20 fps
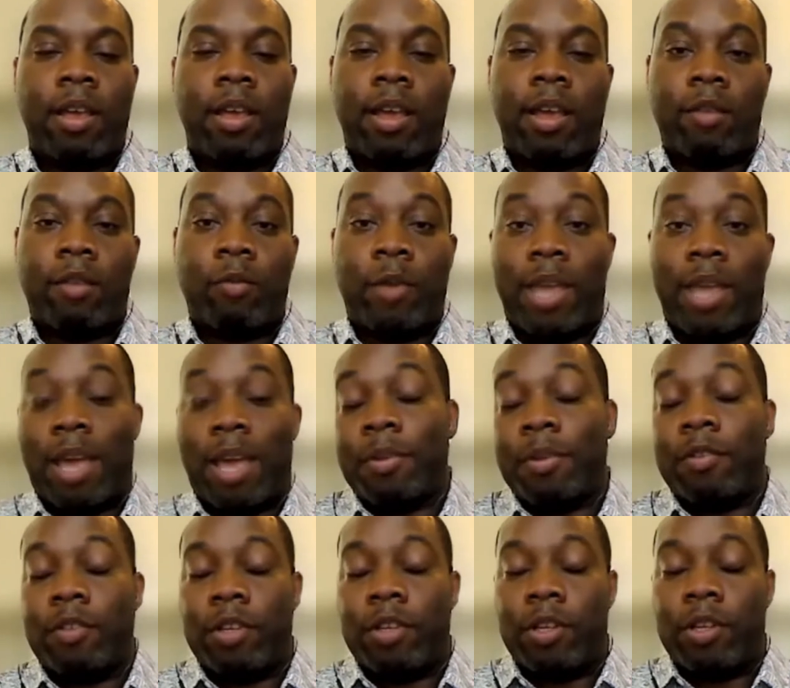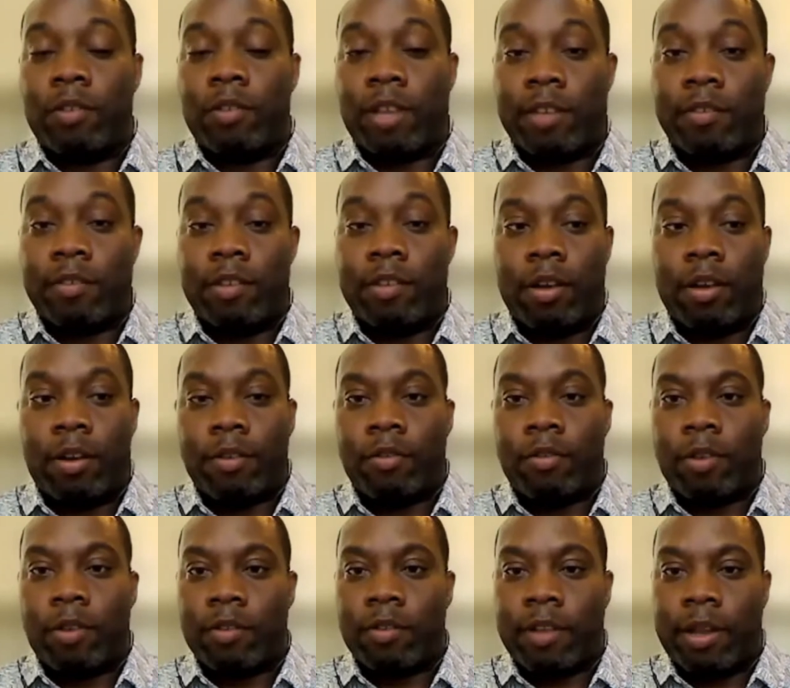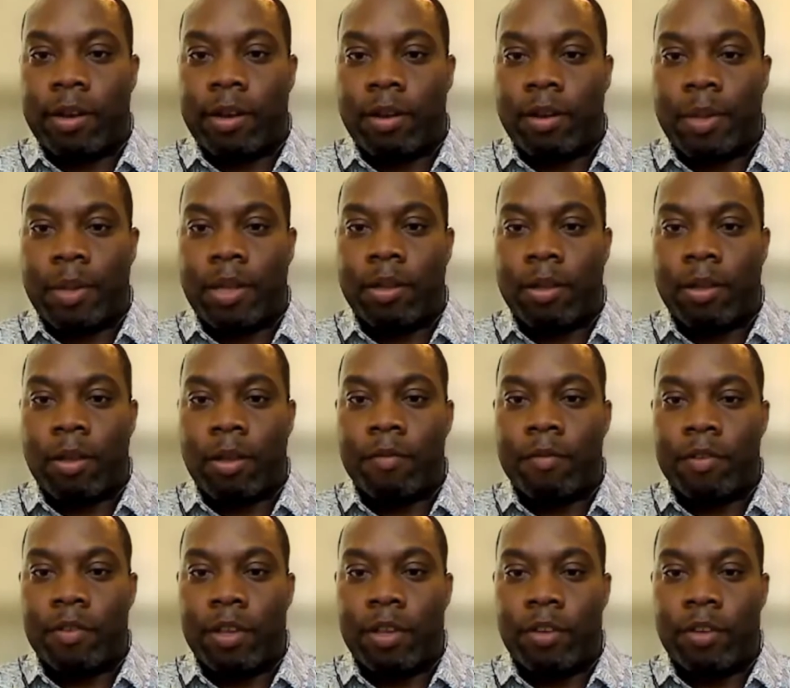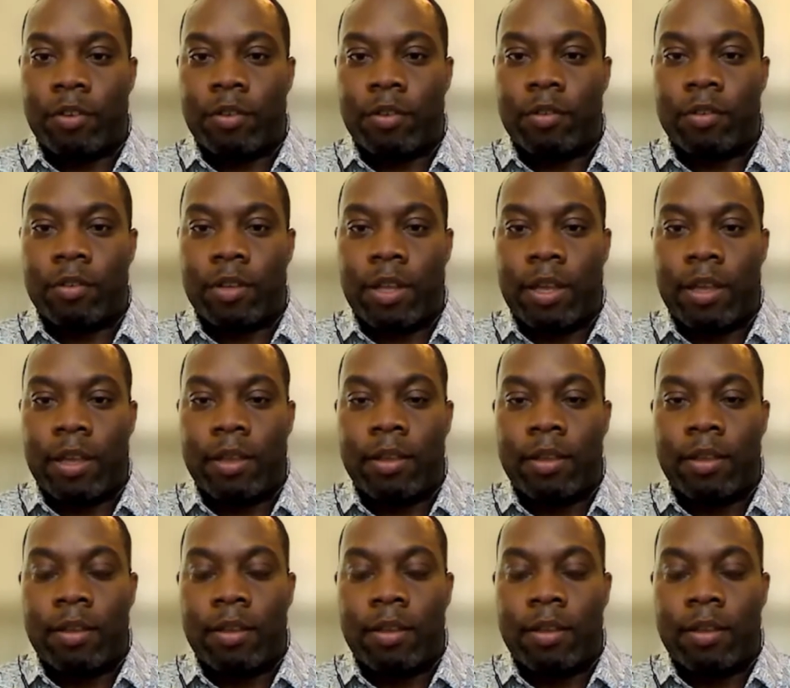And we happen to use XDR. So excited about the conversation today.